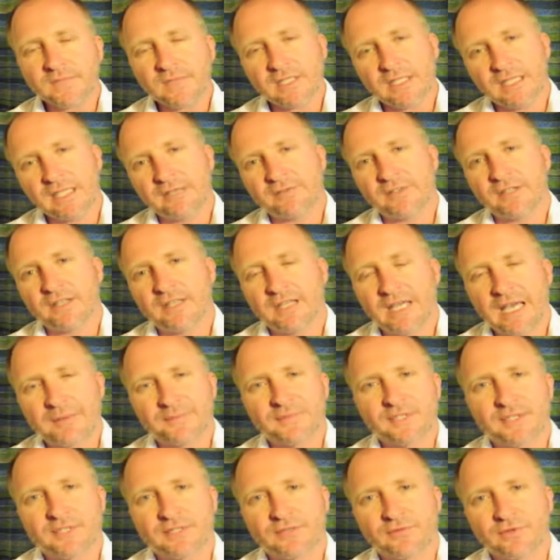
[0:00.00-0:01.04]
even in the
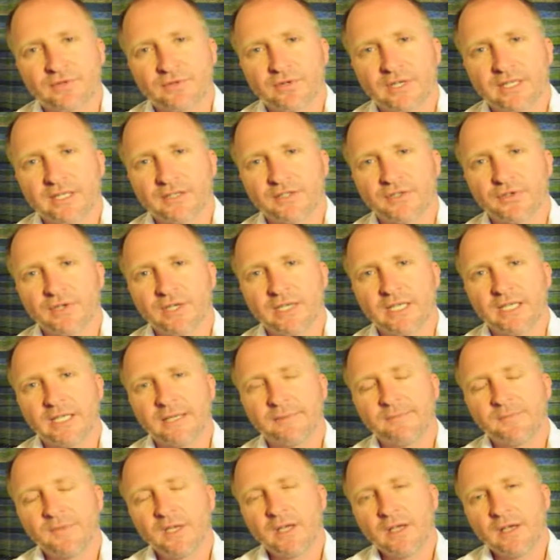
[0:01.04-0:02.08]
absence of agreeing a
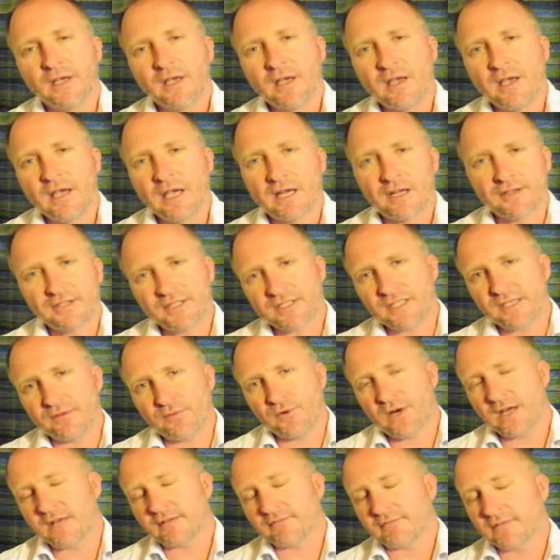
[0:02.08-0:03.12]
treaty. And I'll just give
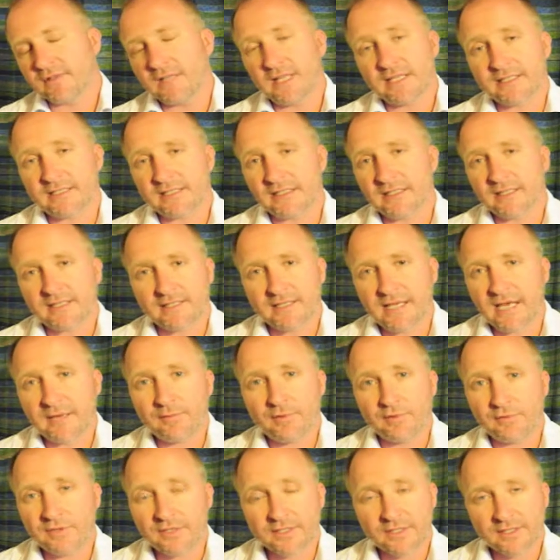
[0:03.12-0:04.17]
one classic
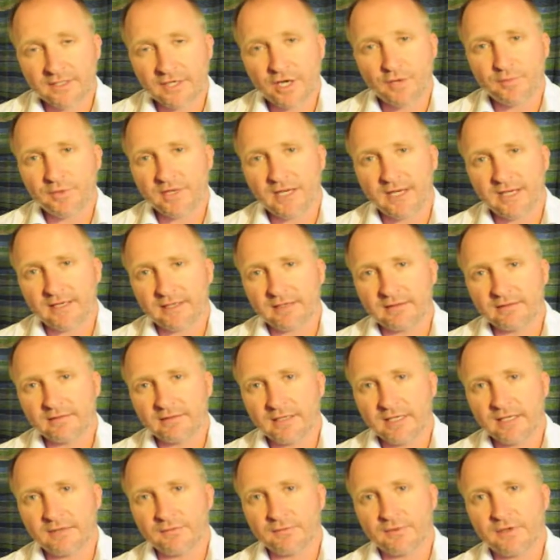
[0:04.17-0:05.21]
example, which is Copenhagen.
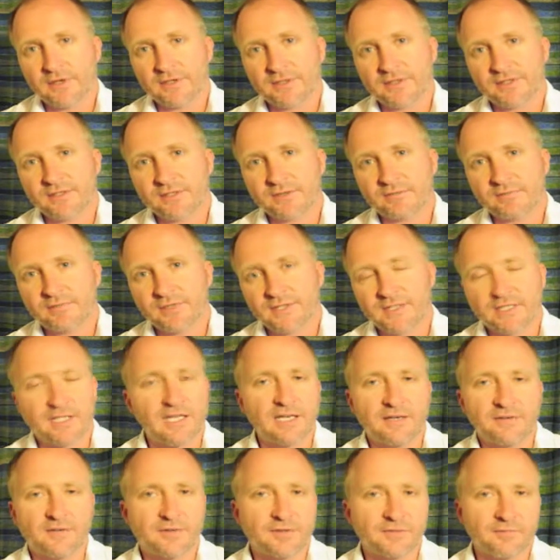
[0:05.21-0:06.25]
It was
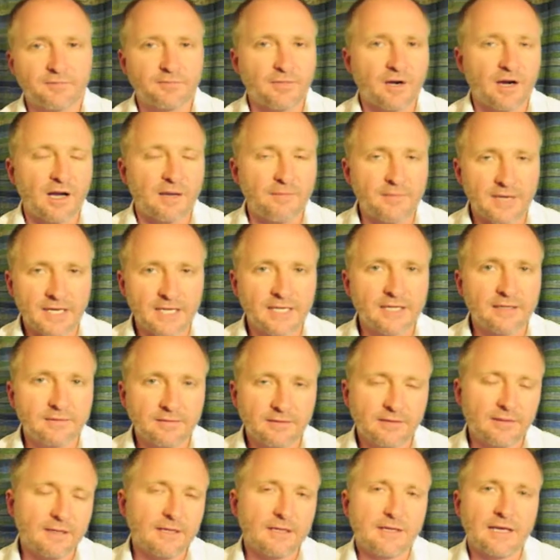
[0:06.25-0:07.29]
perceived by many
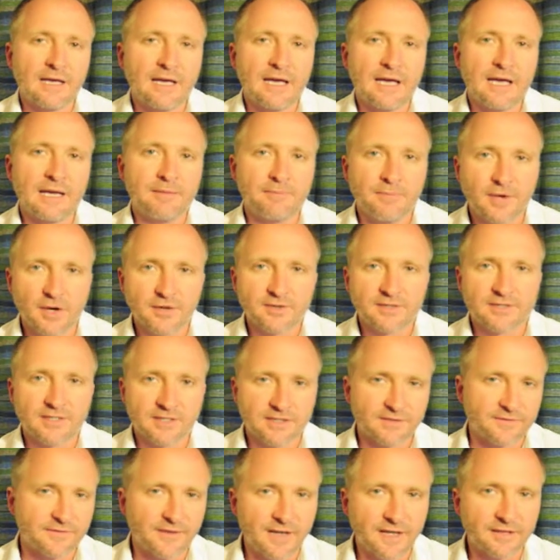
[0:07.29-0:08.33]
and most
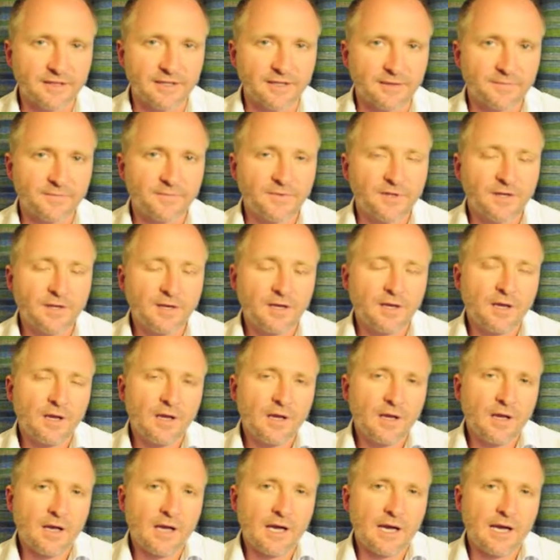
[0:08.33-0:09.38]
as a failure.
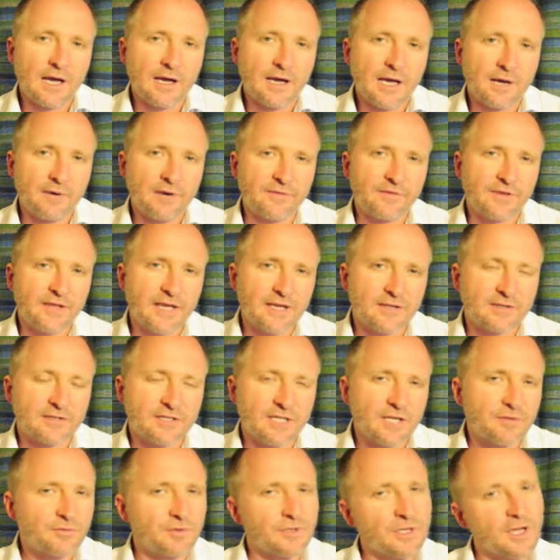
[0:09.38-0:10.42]
However, that
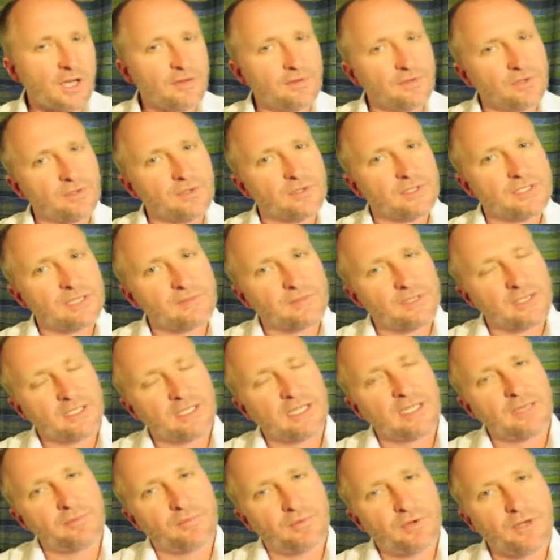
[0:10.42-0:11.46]
generally overlooks some of the
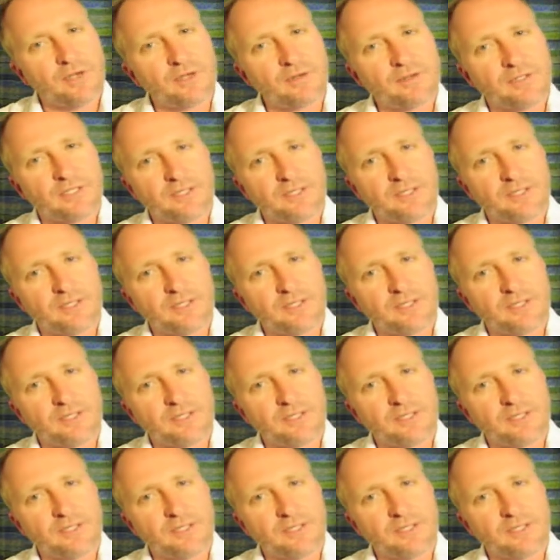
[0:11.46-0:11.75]
key progress